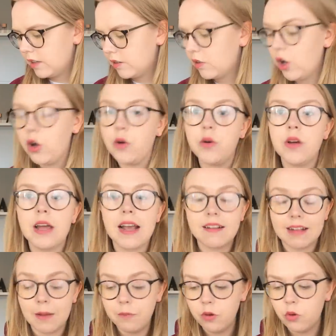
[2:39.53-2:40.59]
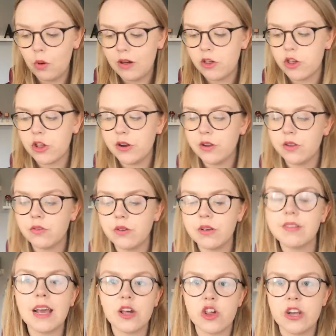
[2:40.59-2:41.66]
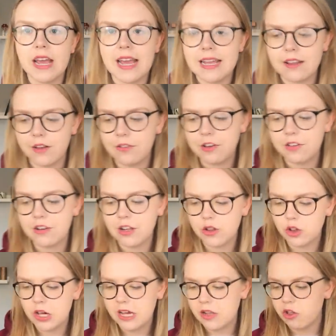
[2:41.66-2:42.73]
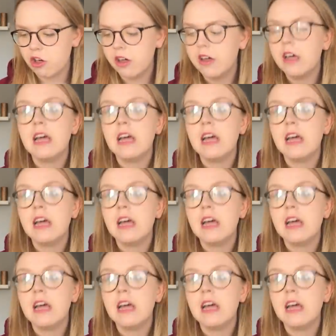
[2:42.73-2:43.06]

So, example questions for section A, diversity and change.